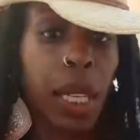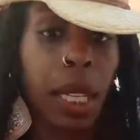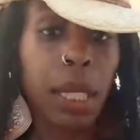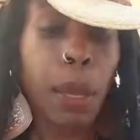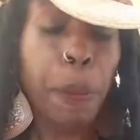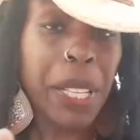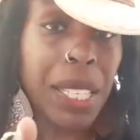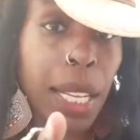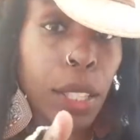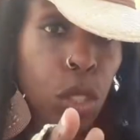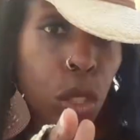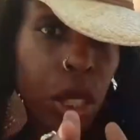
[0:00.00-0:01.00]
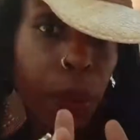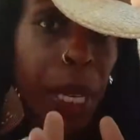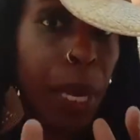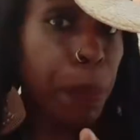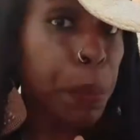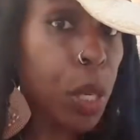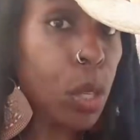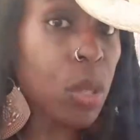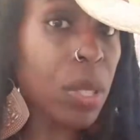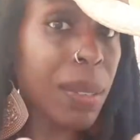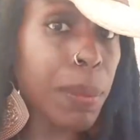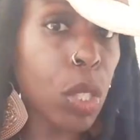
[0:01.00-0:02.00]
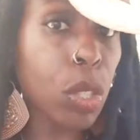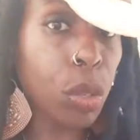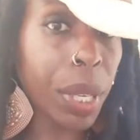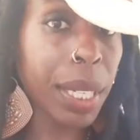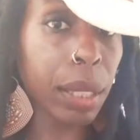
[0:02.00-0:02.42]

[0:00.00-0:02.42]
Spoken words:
The potential to be abused and mistreated